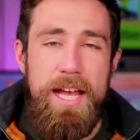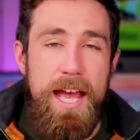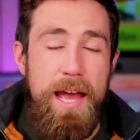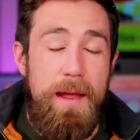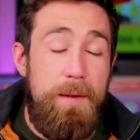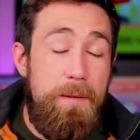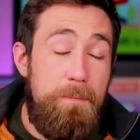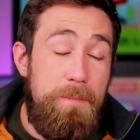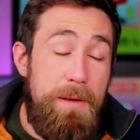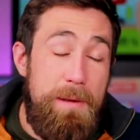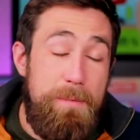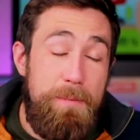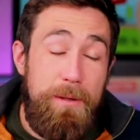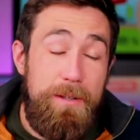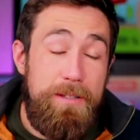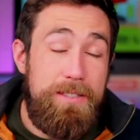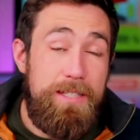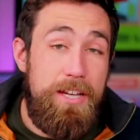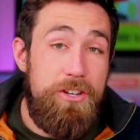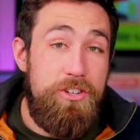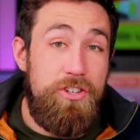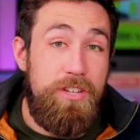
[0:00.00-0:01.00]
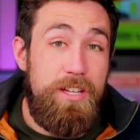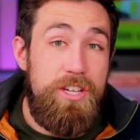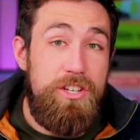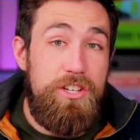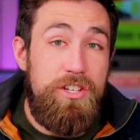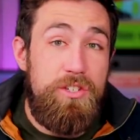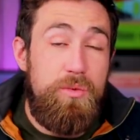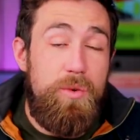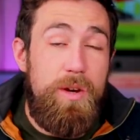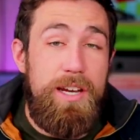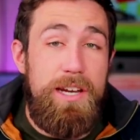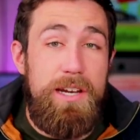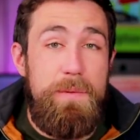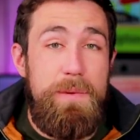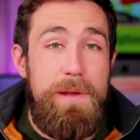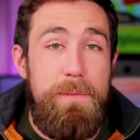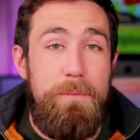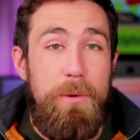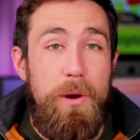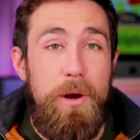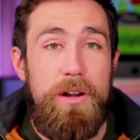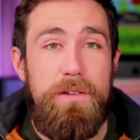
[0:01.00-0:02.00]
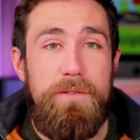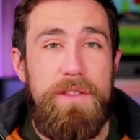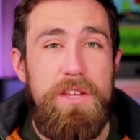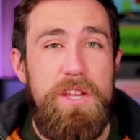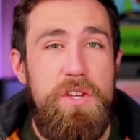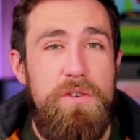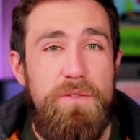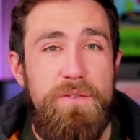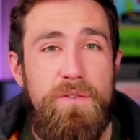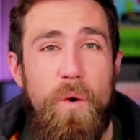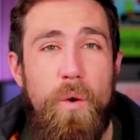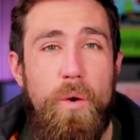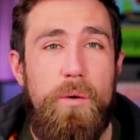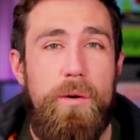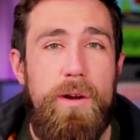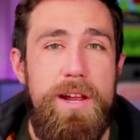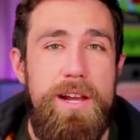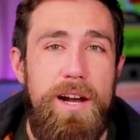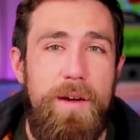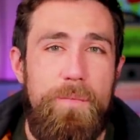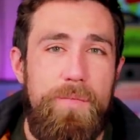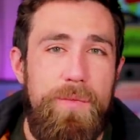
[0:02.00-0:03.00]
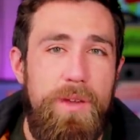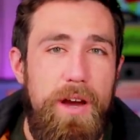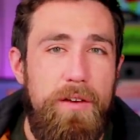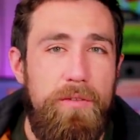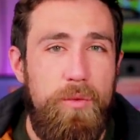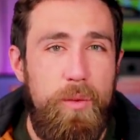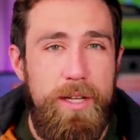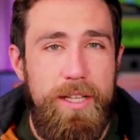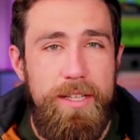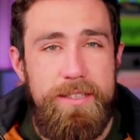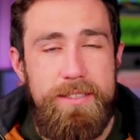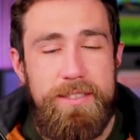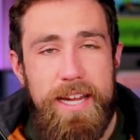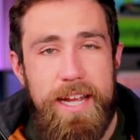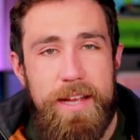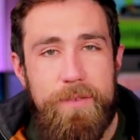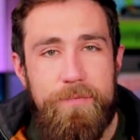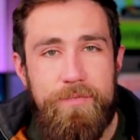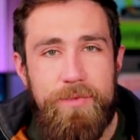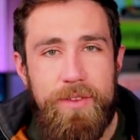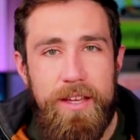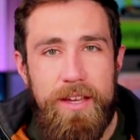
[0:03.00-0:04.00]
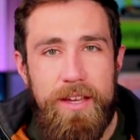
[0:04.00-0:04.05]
And people essentially just wanted to be a part of the euphoria of real estate.